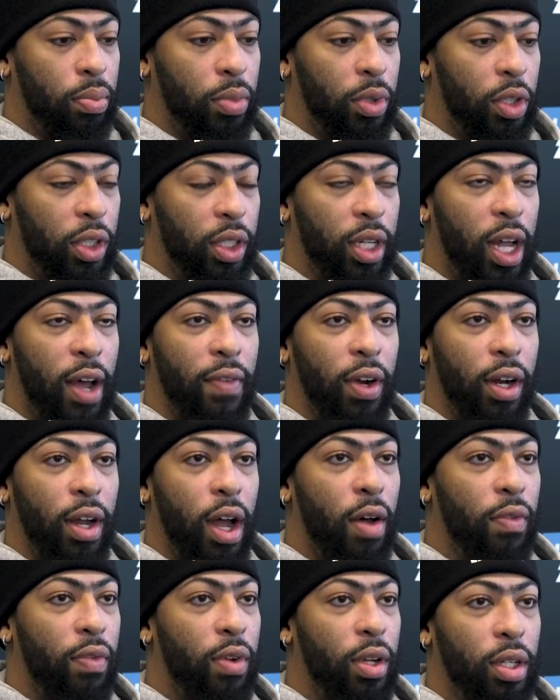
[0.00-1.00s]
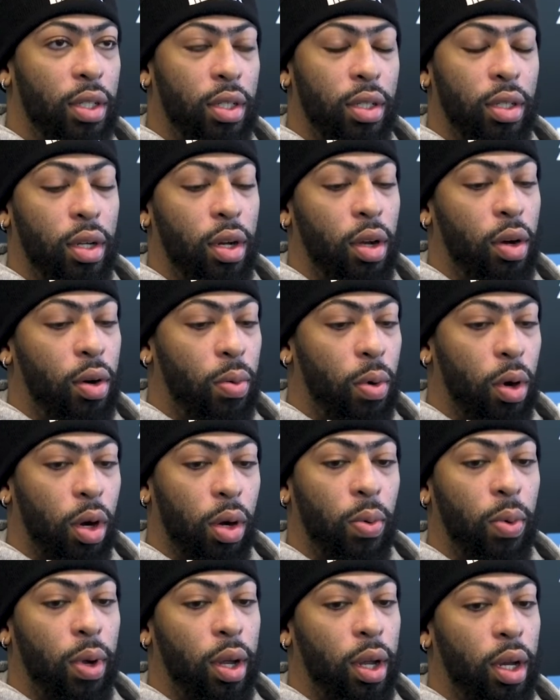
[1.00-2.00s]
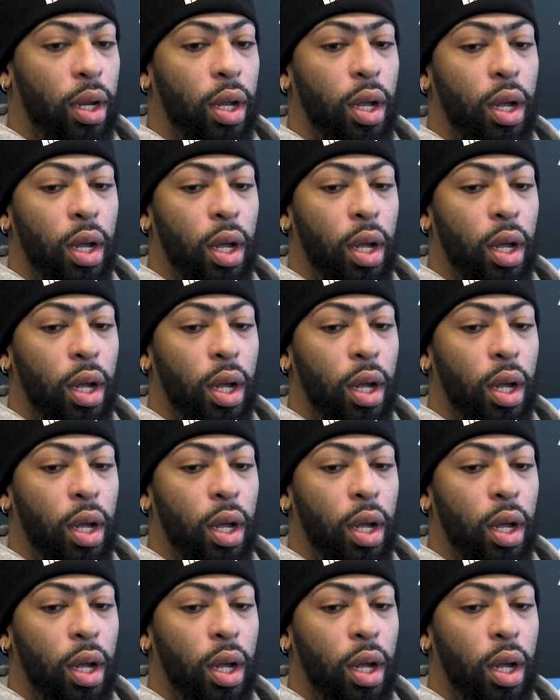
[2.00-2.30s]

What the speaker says: You know, just having the confidence, you know, working with,